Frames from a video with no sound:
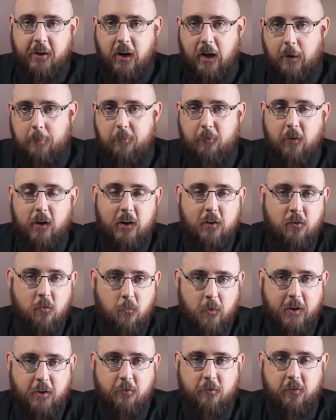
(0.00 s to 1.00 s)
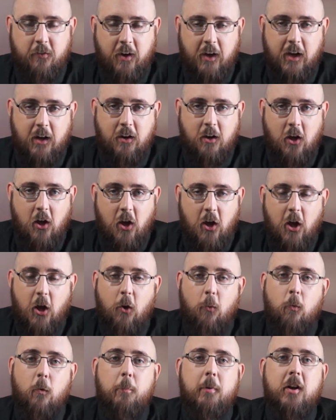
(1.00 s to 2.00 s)
you to upgrade to Windows 10
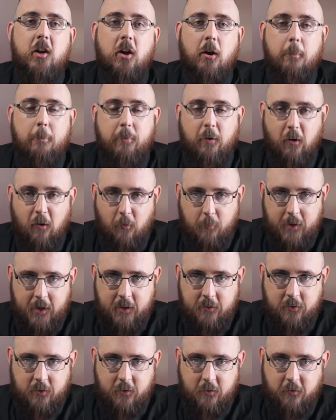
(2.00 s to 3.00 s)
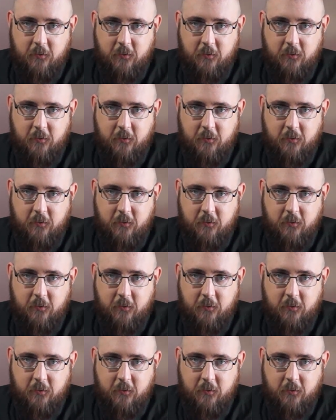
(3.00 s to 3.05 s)
will become permanent,